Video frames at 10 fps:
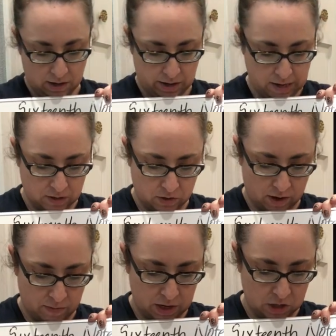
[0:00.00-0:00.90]
Okay, so now I'm
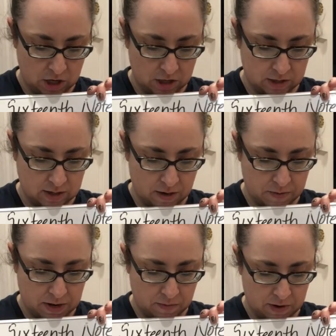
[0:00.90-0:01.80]
going to change this up and
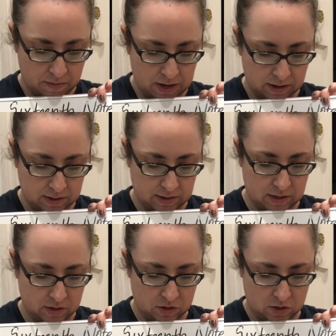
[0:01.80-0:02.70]
I'm going to make this
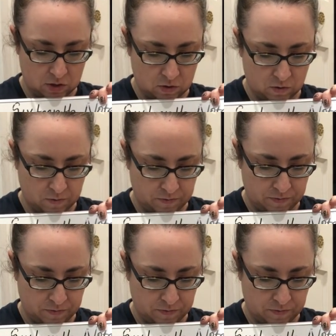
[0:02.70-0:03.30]
into